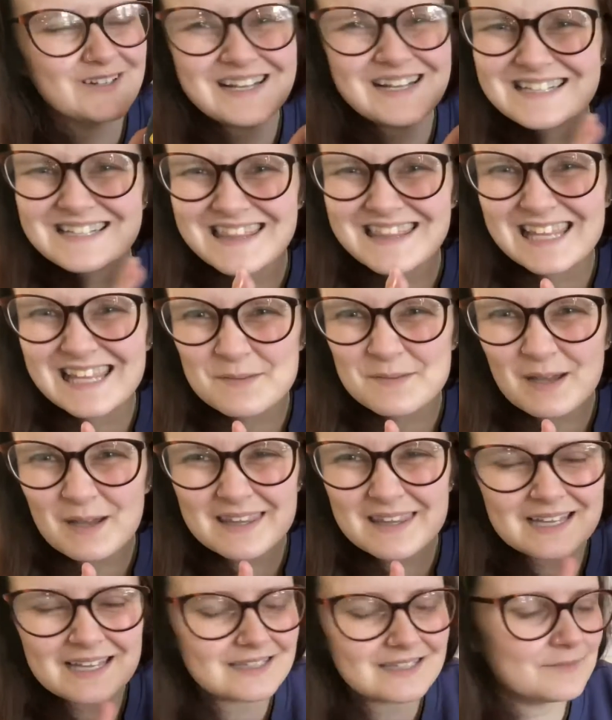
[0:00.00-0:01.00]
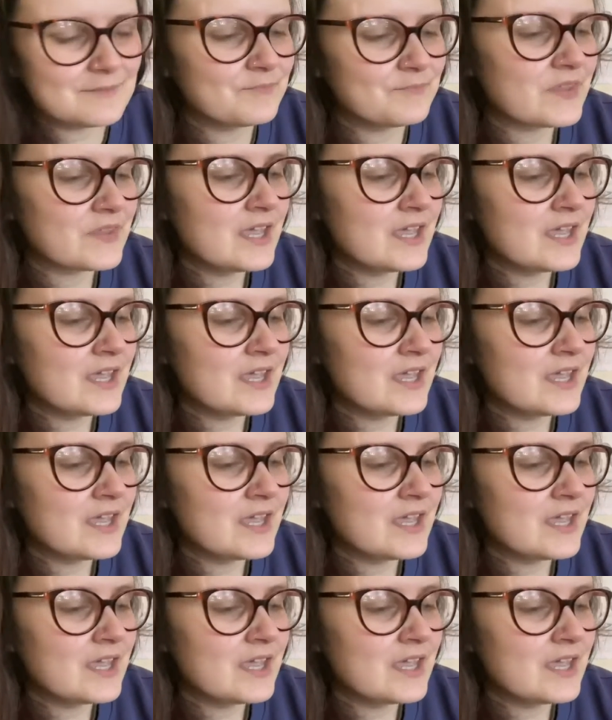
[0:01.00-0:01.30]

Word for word: I had to think about that then.